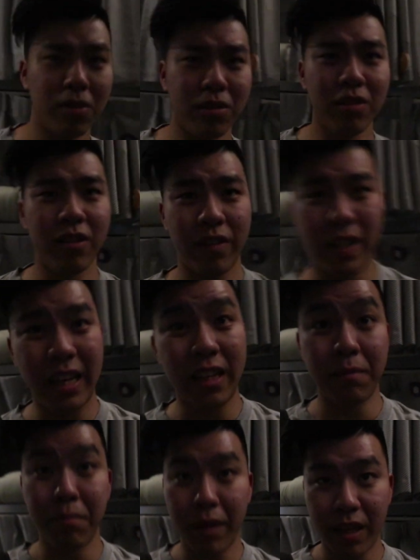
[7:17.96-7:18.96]
total
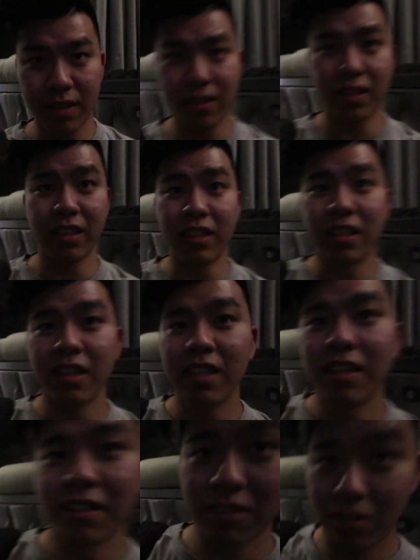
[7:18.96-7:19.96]
eight beds here
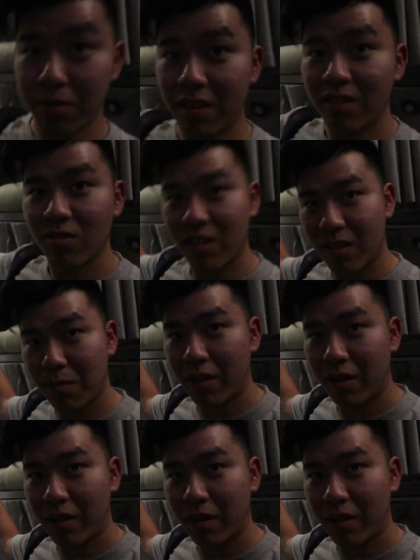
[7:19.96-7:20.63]
so this one's